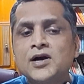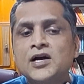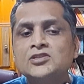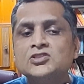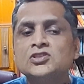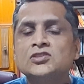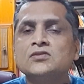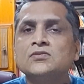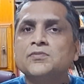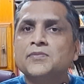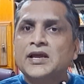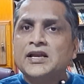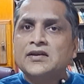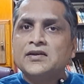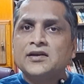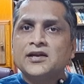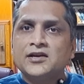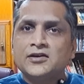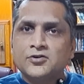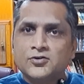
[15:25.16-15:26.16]
margin
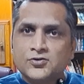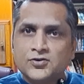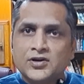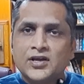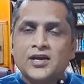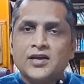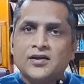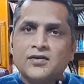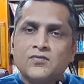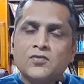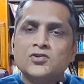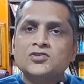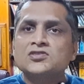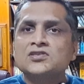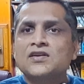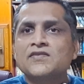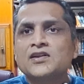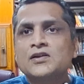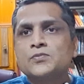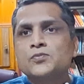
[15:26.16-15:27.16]
maintained today was
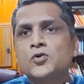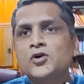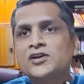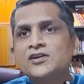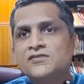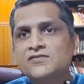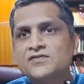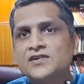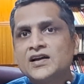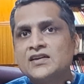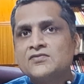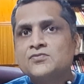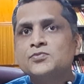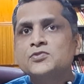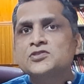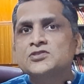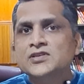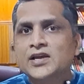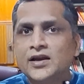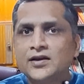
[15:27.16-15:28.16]

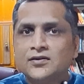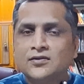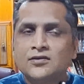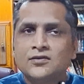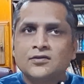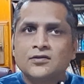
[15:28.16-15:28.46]
7.5%.